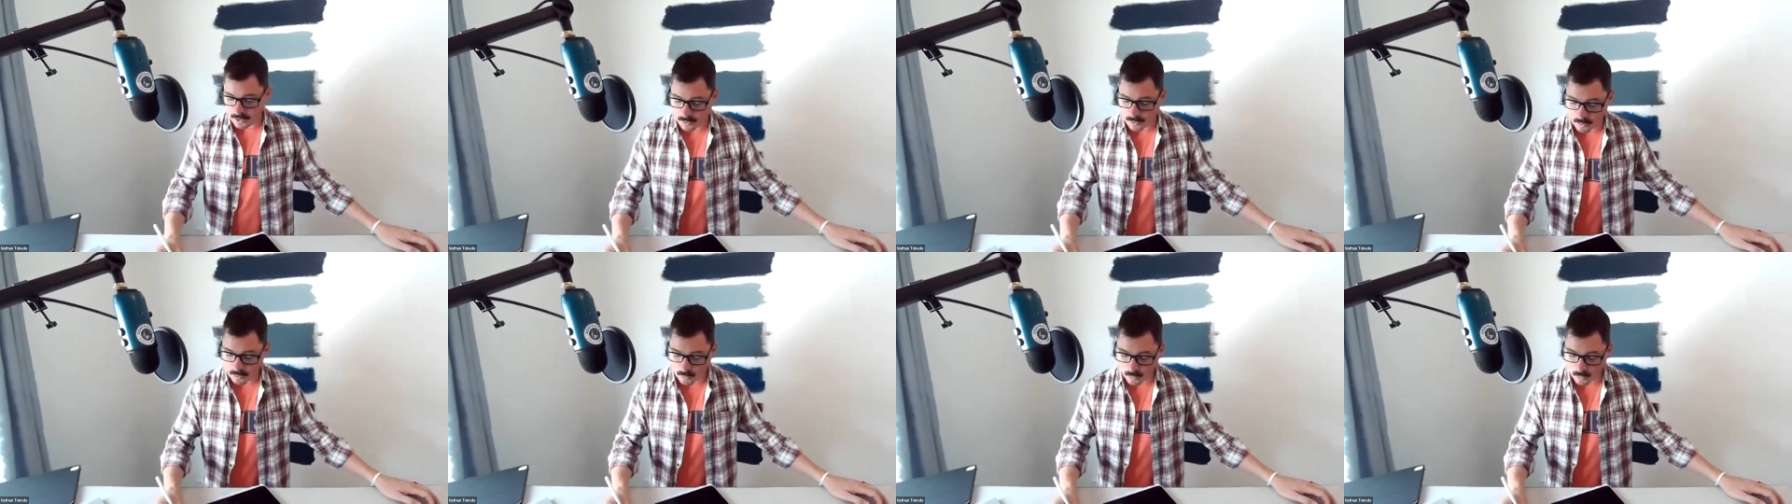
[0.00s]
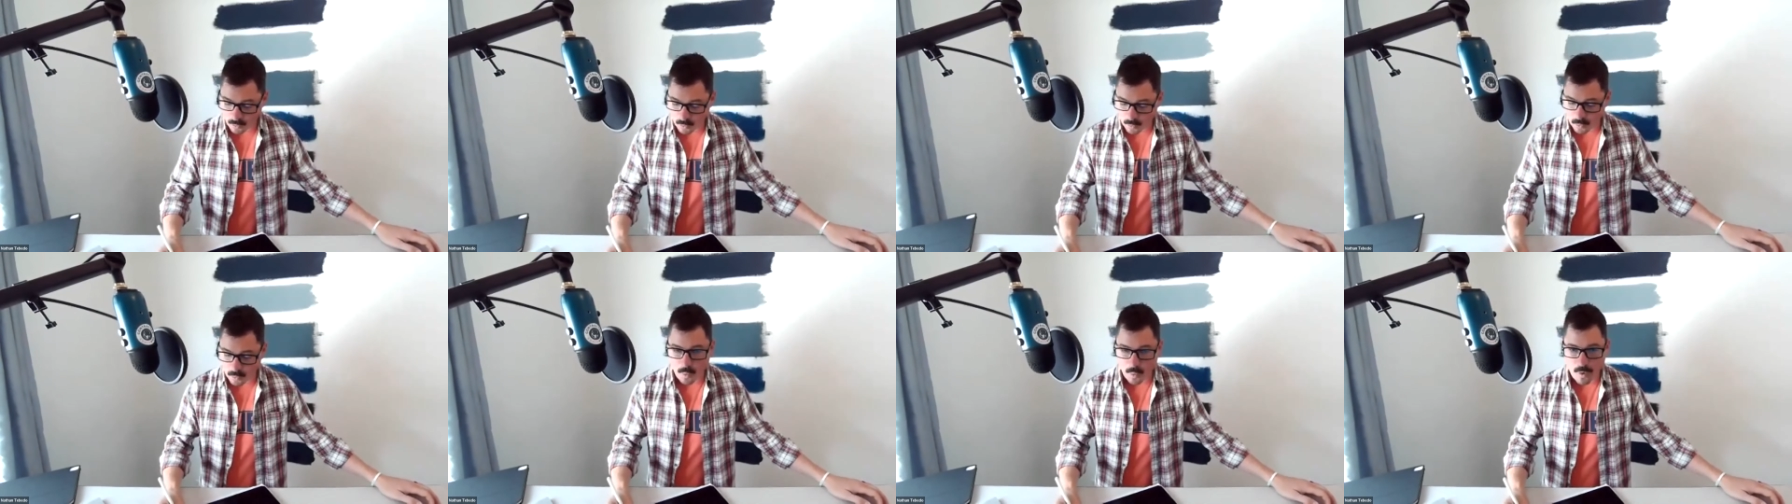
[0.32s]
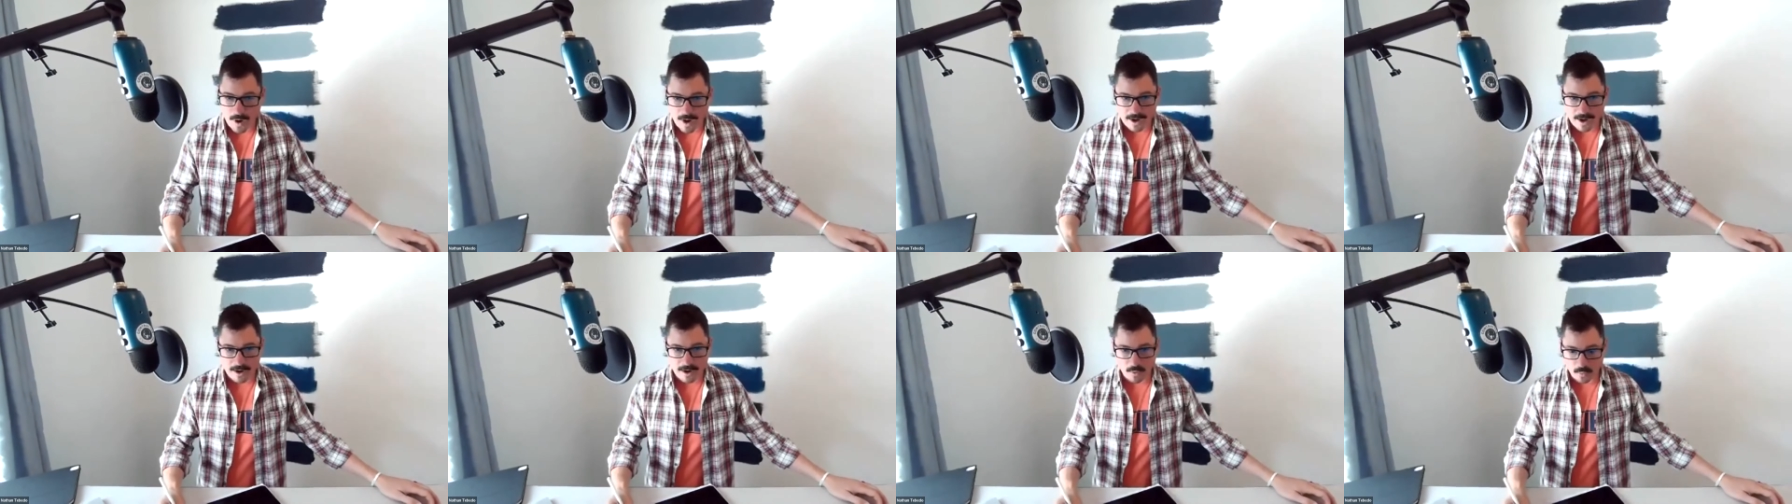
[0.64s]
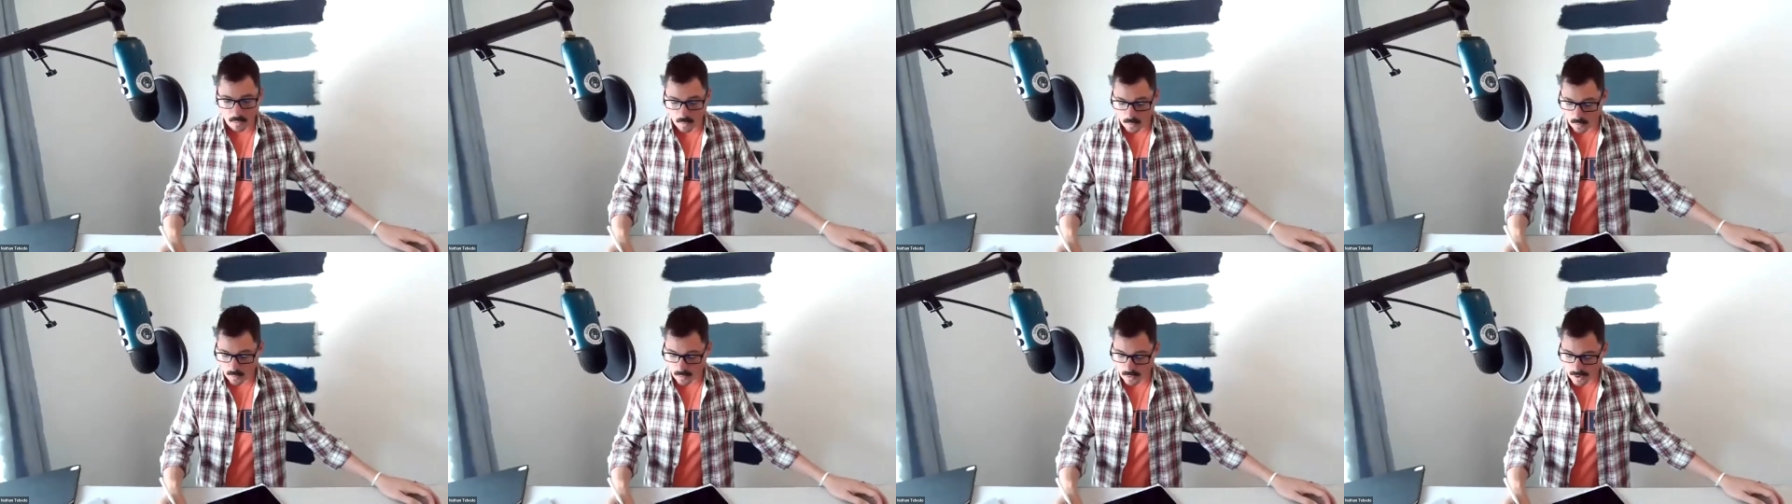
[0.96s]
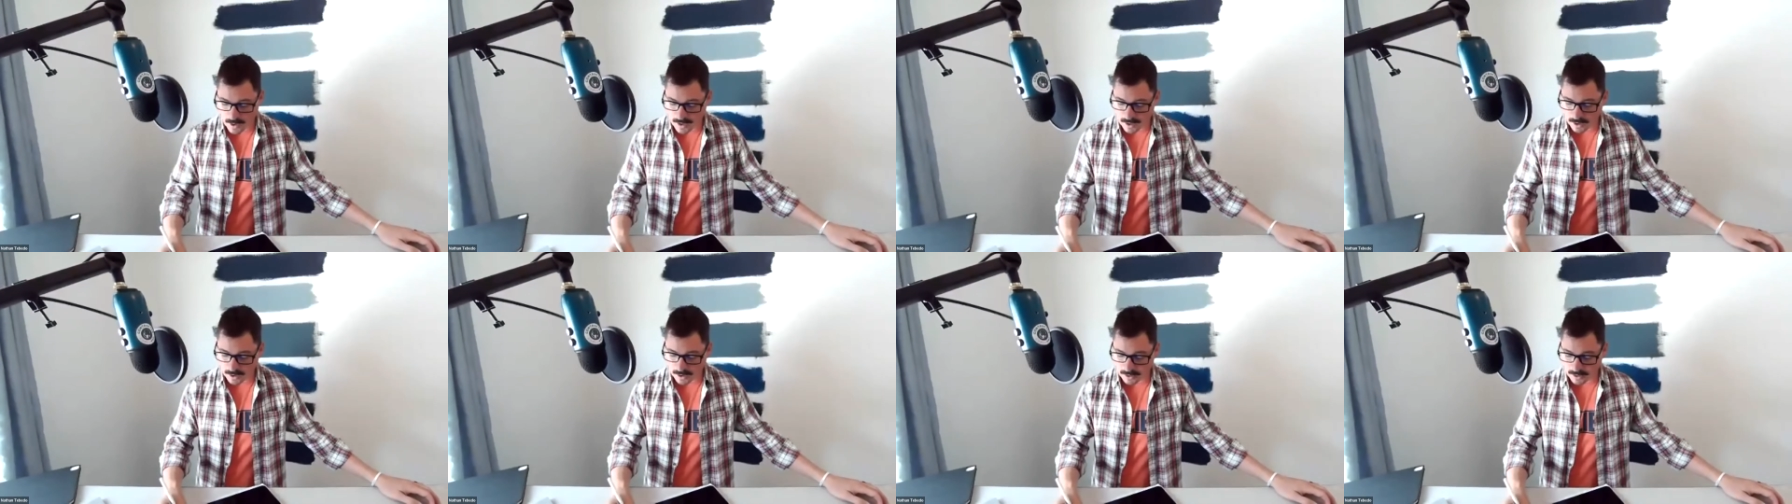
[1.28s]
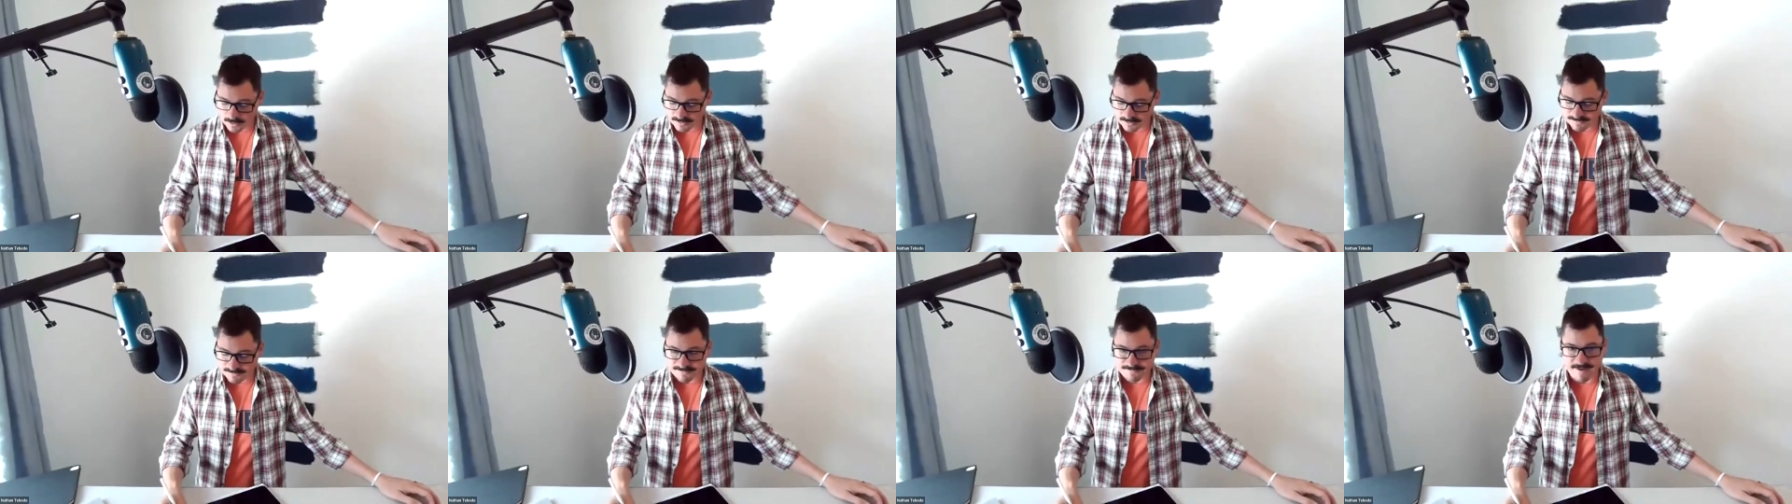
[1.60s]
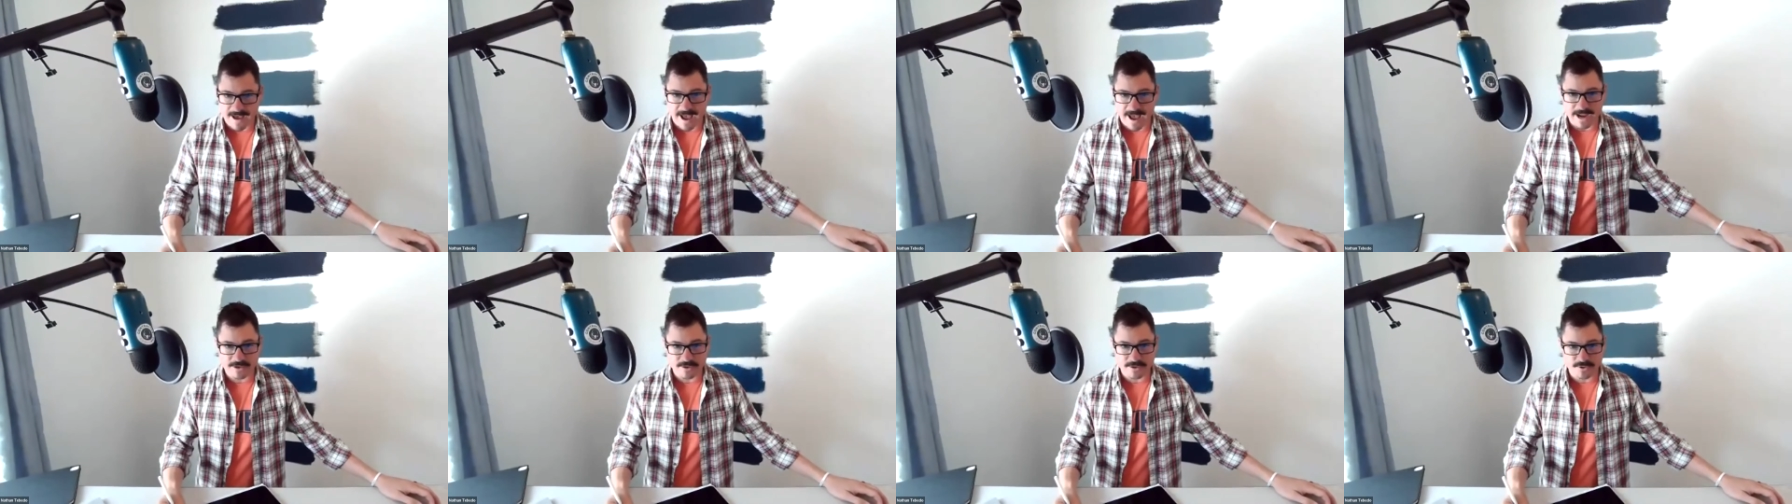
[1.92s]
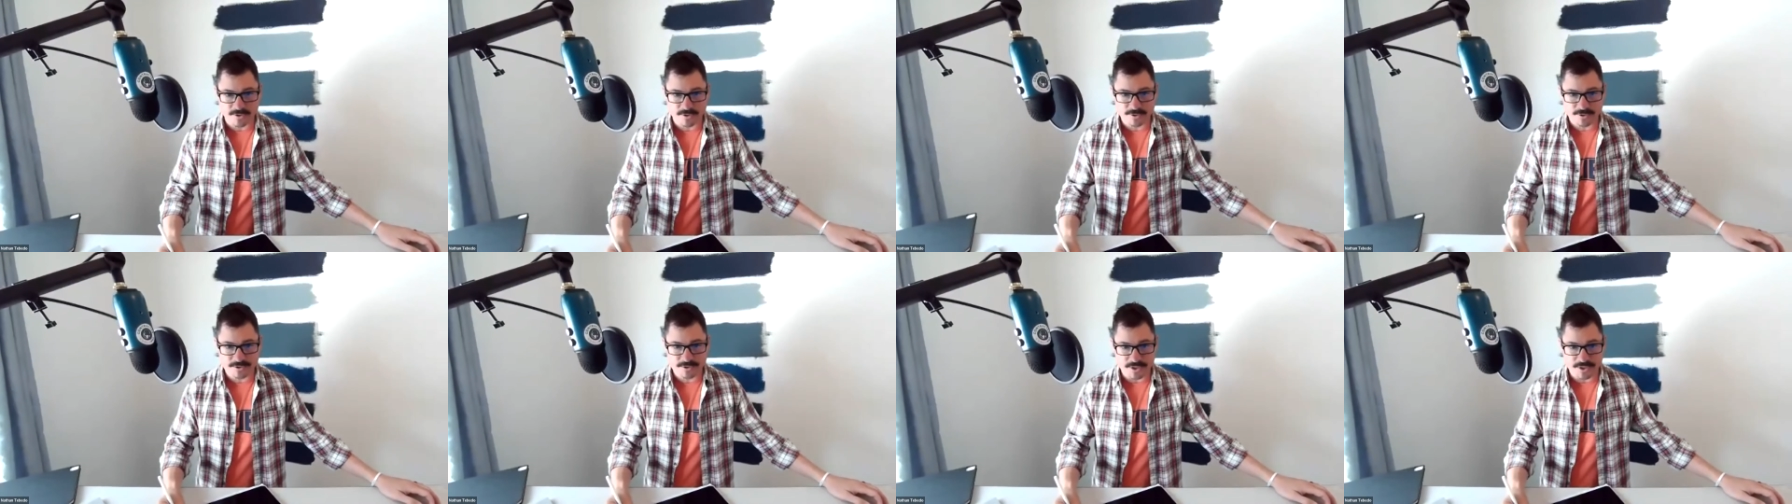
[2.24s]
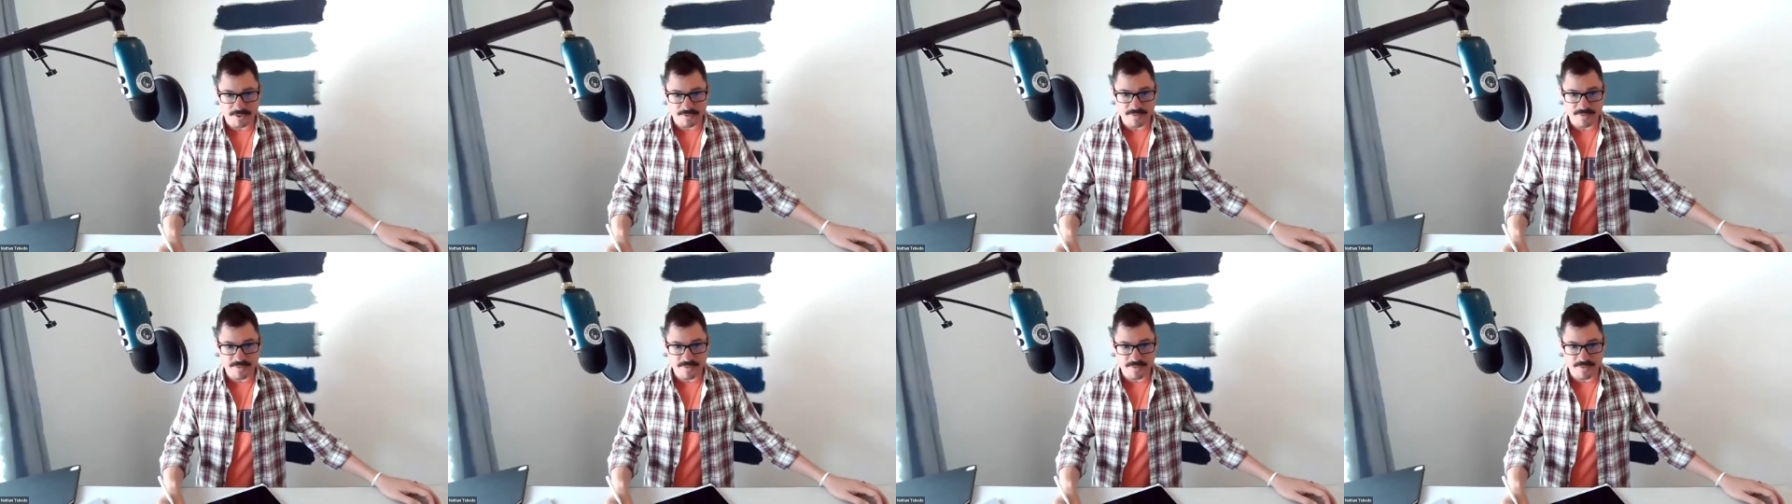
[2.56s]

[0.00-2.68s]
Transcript: what are the factors